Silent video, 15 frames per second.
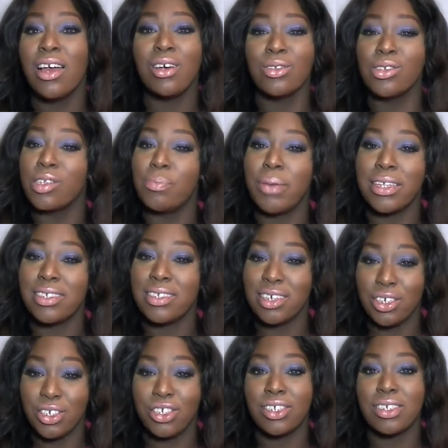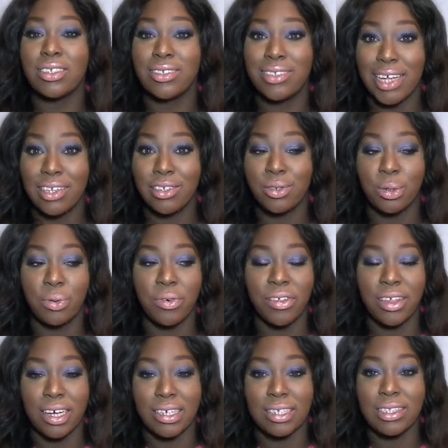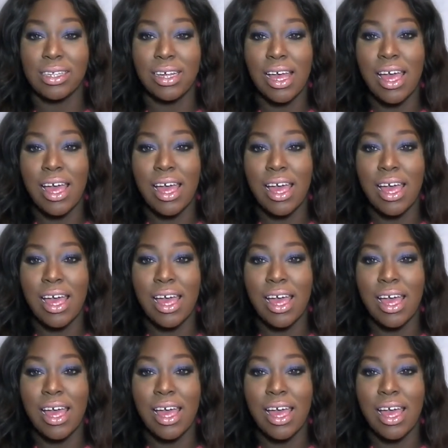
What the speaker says: so it's better that you just settle with us.